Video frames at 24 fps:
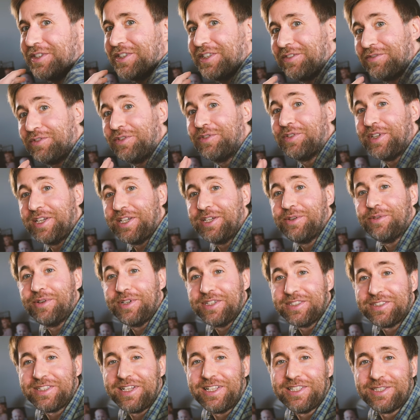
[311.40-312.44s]
that if you think you
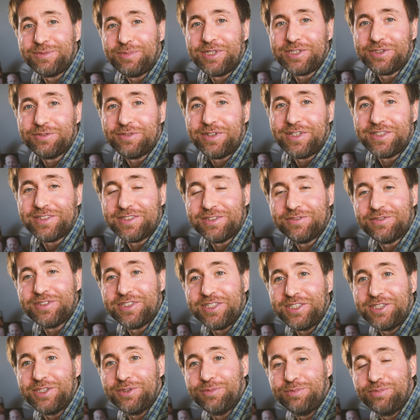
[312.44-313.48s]
understand special relativity,
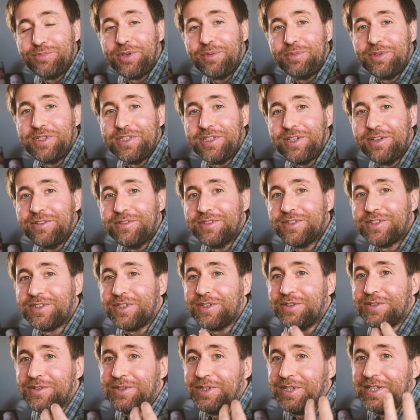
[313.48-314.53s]
you probably don't. So
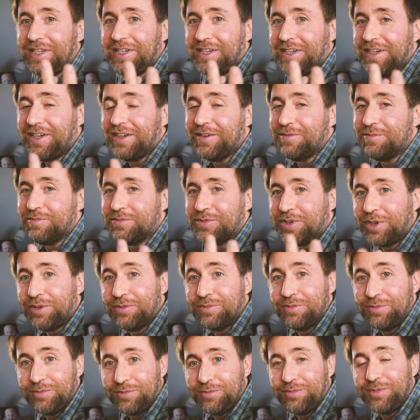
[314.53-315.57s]
um, don't,
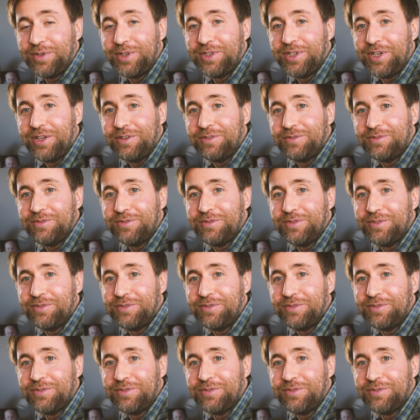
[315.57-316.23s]
you know.